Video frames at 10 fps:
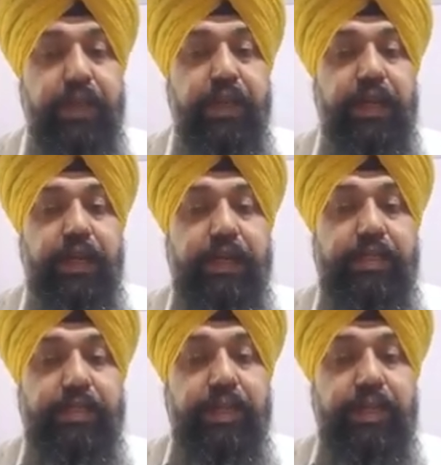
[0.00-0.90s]

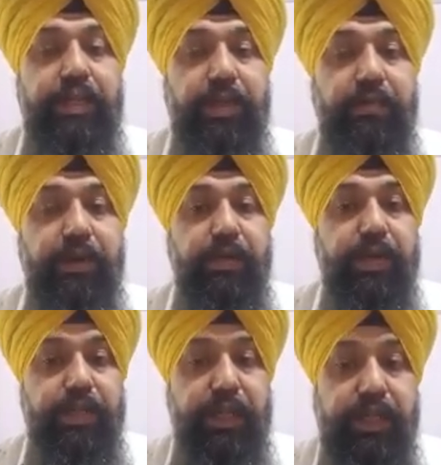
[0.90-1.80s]
and about
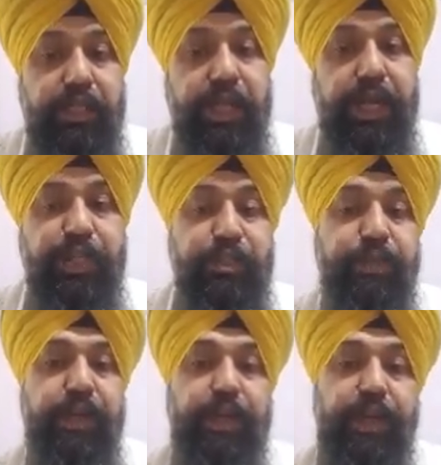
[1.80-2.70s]
listening and
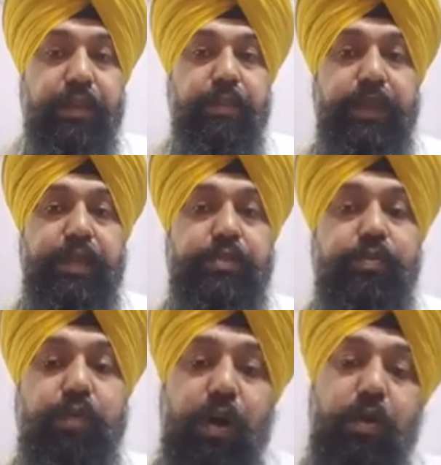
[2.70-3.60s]
speaking. And
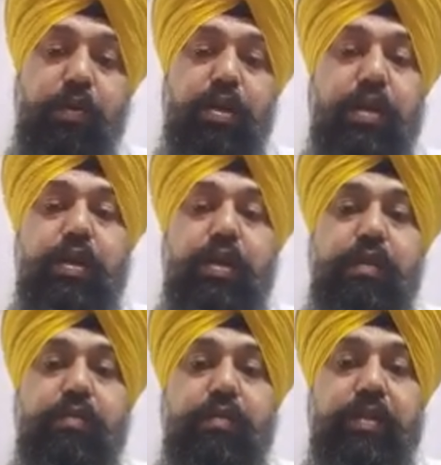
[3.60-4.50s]
tomorrow
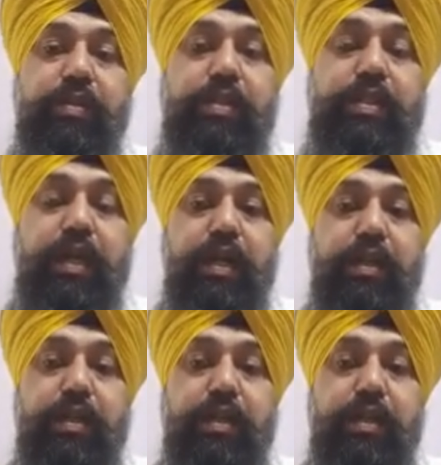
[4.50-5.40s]
we will
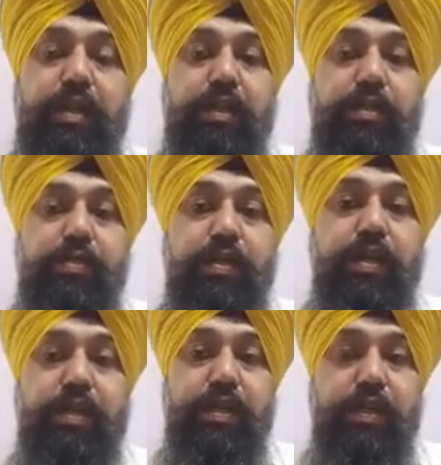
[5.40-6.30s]
start
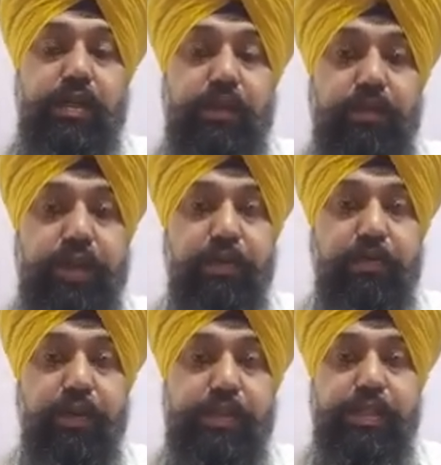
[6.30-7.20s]
your very
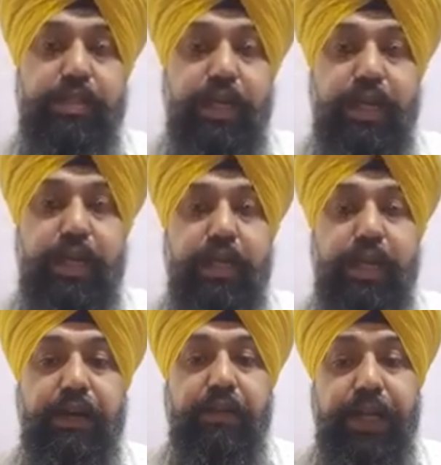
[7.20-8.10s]
important reading
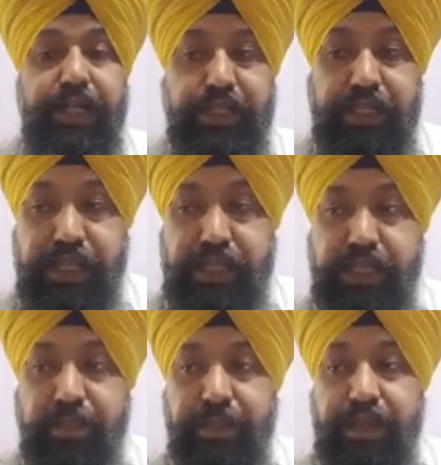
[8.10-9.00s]
and writing
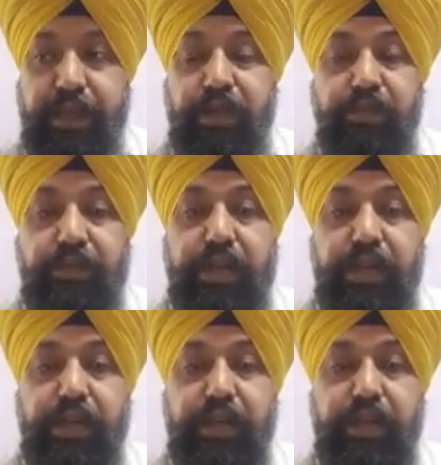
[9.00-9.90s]
skills,
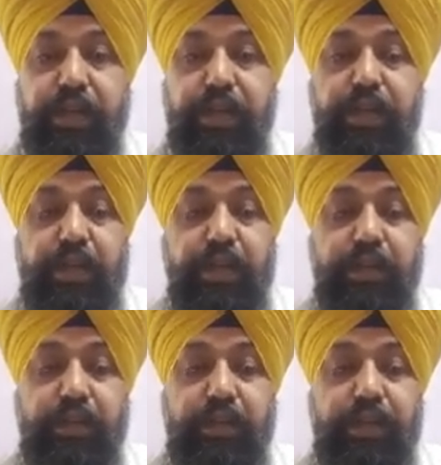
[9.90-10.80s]
where
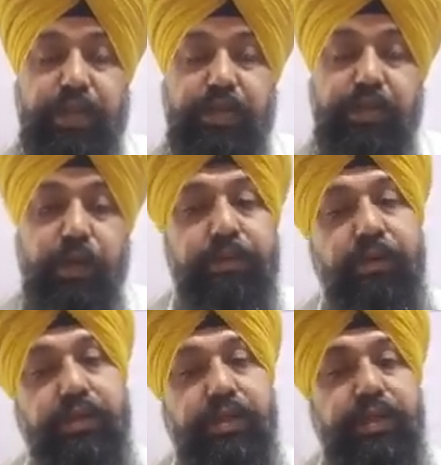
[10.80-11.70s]
reading is so
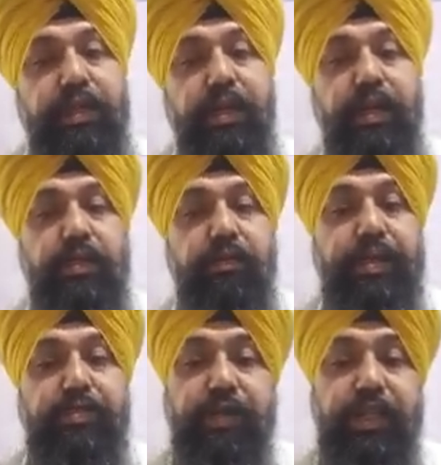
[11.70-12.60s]
important.
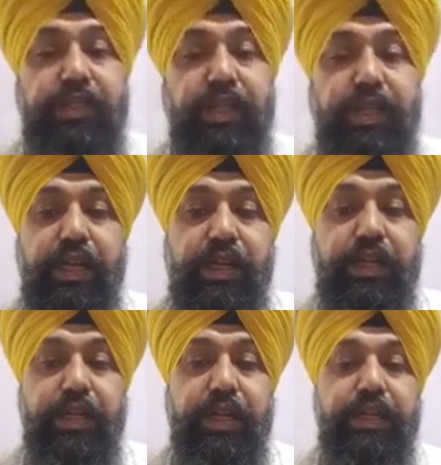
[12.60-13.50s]
Otherwise we can say, okay,
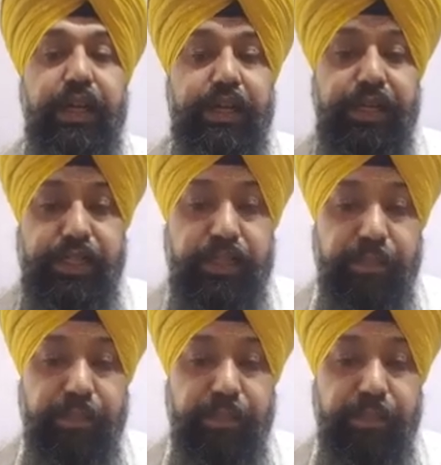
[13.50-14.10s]
daily I read,